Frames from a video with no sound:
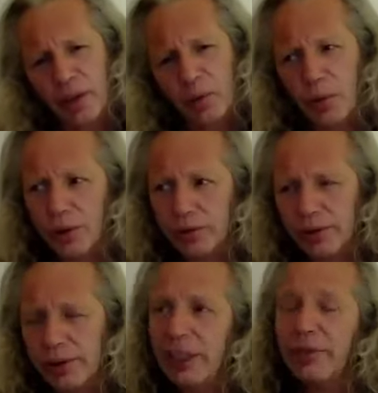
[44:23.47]

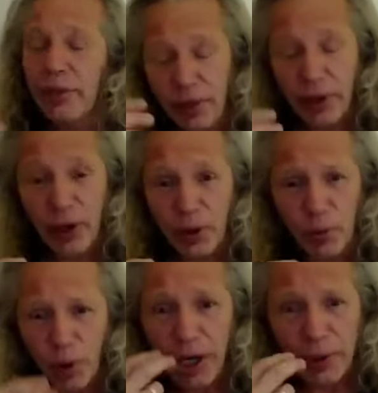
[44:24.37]
was, even though
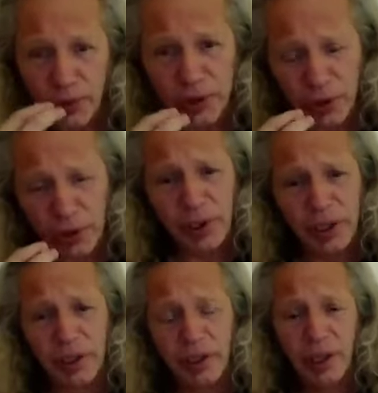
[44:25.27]
what I was
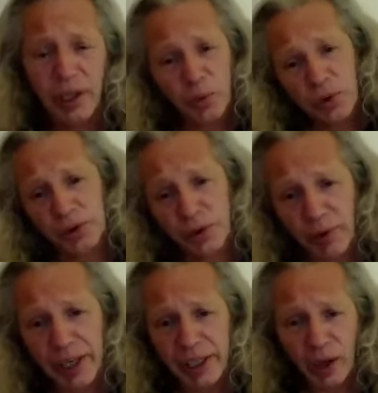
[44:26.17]
doing was
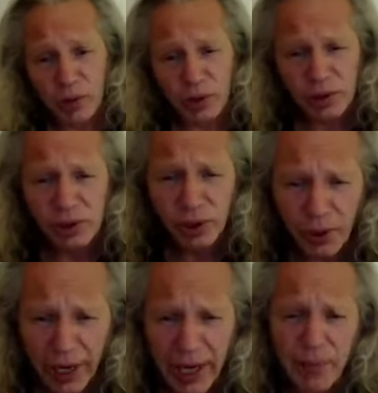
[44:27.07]
great, I was so
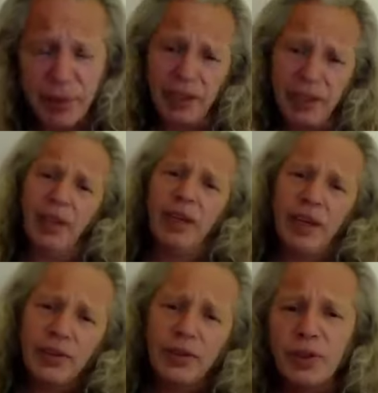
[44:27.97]
happy
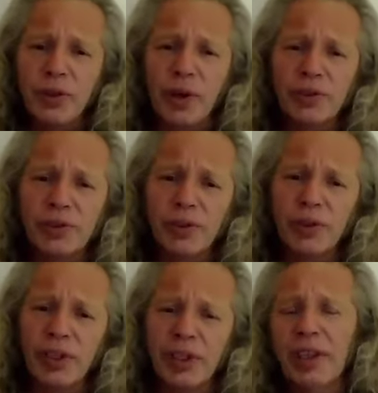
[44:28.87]
to do what I was
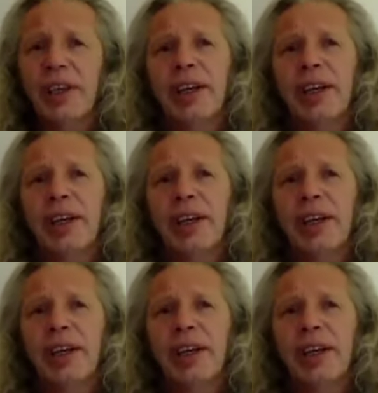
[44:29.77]
doing.